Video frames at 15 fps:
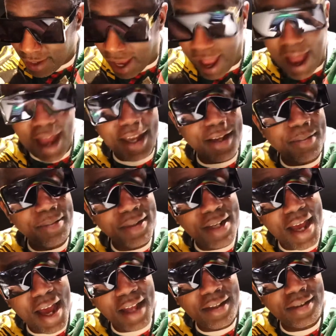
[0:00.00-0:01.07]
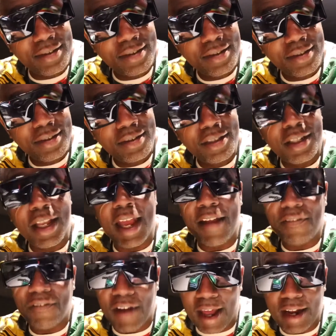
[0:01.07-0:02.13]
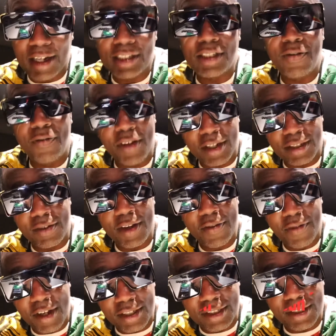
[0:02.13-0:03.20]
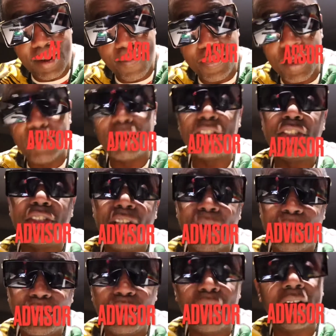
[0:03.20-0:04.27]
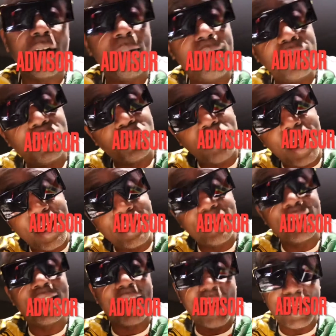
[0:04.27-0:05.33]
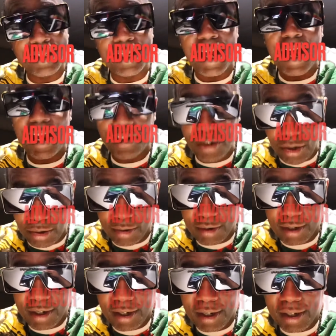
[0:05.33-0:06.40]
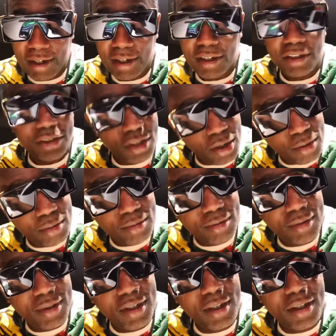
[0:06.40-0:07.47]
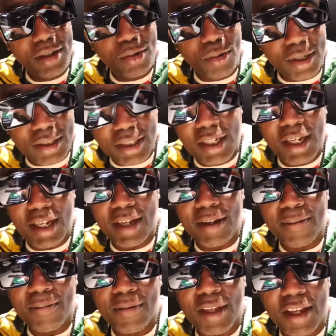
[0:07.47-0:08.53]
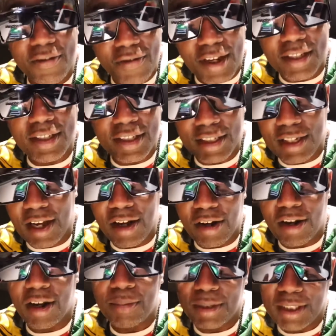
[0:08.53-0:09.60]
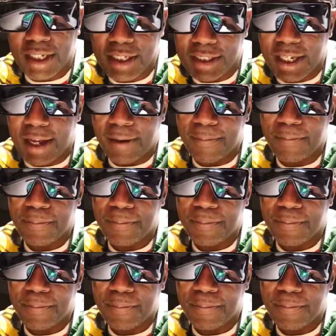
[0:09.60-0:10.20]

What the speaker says: I am not a financial investor. I'm just sharing with you a couple of the strategies and things that I do. So, once again, investing is not hard. But check this out.